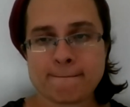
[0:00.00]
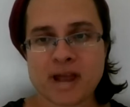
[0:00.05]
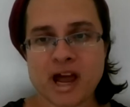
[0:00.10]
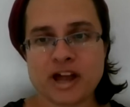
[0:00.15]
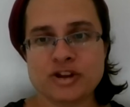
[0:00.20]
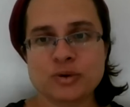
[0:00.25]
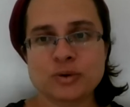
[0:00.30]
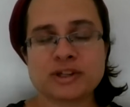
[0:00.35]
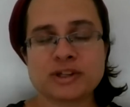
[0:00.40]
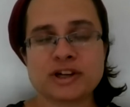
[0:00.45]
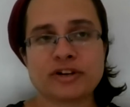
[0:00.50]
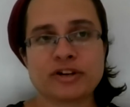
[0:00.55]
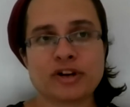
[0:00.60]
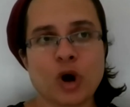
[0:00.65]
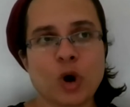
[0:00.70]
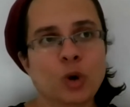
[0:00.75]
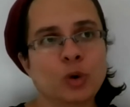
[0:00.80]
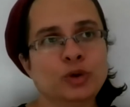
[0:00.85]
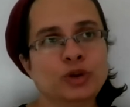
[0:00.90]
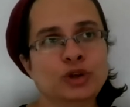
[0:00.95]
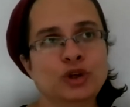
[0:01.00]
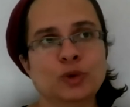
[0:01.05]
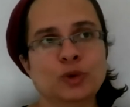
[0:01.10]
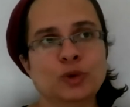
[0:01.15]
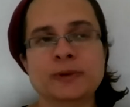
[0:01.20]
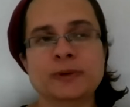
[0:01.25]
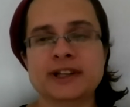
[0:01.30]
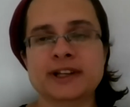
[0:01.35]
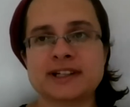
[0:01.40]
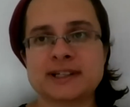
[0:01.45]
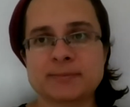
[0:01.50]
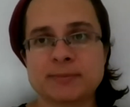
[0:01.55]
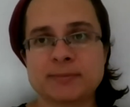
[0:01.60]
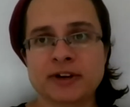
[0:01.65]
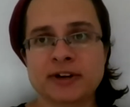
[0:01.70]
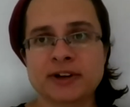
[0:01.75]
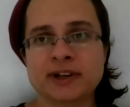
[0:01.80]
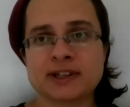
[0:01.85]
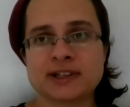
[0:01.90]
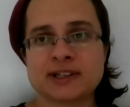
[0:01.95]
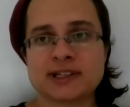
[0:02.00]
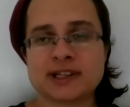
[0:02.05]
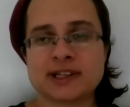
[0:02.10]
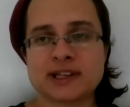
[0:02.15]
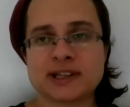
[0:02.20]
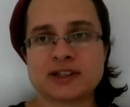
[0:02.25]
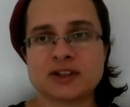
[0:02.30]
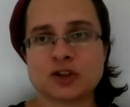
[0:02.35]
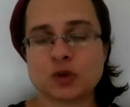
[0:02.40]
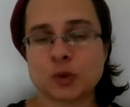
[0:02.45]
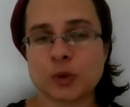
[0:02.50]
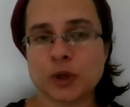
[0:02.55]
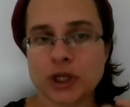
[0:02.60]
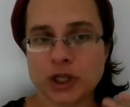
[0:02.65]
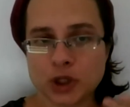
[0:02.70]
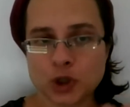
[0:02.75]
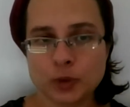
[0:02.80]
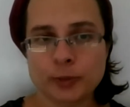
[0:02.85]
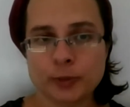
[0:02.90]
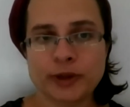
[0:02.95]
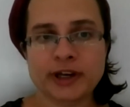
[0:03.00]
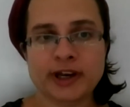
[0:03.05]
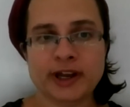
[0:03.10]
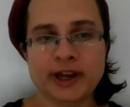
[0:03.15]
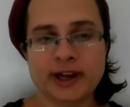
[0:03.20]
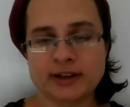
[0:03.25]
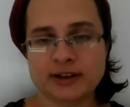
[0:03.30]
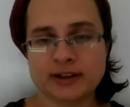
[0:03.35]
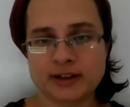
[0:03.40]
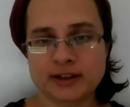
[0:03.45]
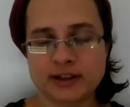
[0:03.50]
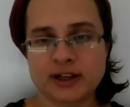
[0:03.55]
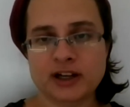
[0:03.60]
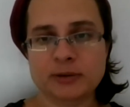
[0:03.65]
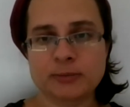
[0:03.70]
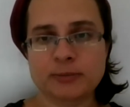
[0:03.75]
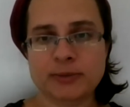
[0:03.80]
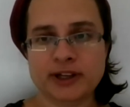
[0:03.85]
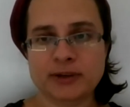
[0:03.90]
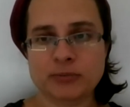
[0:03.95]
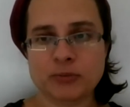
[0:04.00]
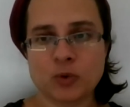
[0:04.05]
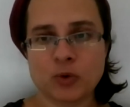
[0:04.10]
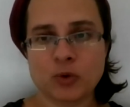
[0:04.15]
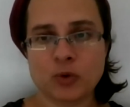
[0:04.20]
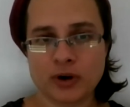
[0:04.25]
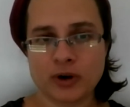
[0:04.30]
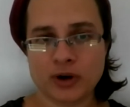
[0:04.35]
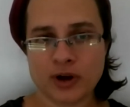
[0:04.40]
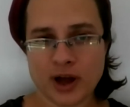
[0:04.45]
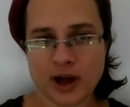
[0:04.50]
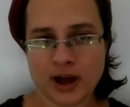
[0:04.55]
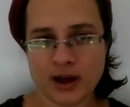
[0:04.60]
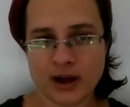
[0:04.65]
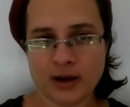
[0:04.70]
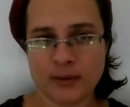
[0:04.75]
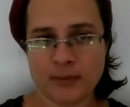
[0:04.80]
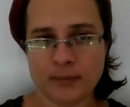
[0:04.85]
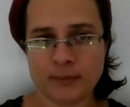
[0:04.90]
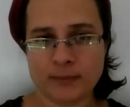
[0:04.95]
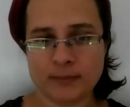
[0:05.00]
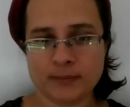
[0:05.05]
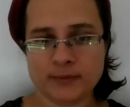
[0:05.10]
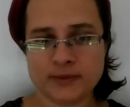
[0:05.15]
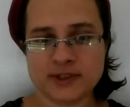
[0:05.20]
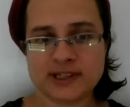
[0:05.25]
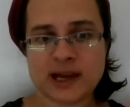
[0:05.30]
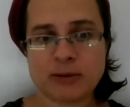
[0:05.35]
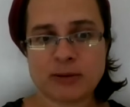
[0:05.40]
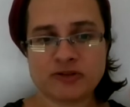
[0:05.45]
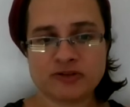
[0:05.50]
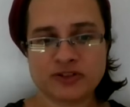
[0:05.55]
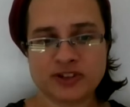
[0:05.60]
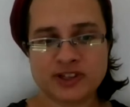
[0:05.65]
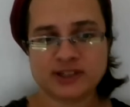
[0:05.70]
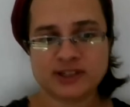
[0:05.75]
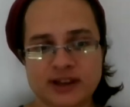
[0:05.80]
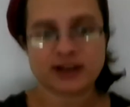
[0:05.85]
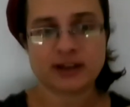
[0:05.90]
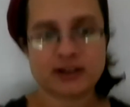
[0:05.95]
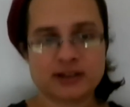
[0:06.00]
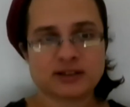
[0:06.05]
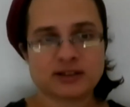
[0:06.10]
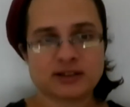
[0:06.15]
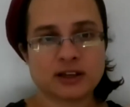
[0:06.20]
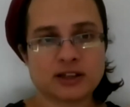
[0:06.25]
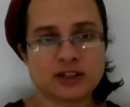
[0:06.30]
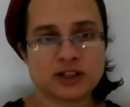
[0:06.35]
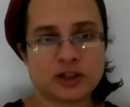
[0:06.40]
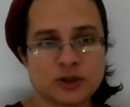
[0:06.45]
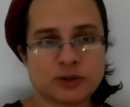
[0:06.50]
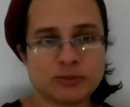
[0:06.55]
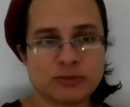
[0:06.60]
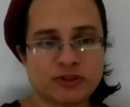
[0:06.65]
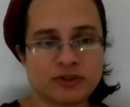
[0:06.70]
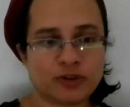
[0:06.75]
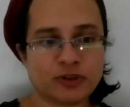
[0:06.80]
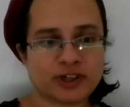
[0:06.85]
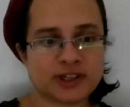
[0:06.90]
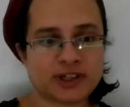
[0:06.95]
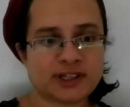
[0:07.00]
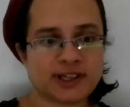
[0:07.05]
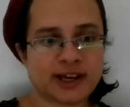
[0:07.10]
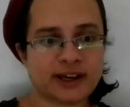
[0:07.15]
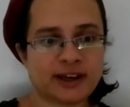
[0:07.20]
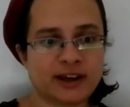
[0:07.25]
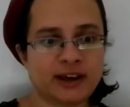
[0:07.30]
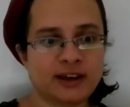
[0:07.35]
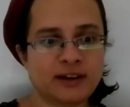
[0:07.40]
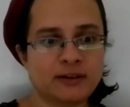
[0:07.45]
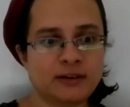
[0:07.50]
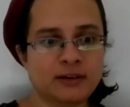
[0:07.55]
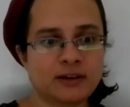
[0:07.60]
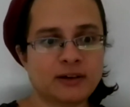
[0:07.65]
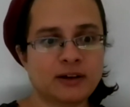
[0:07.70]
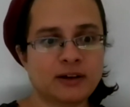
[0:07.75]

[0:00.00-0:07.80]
and use our own human experiences to illuminate a little bit more um, some of this text. Excuse me for a second.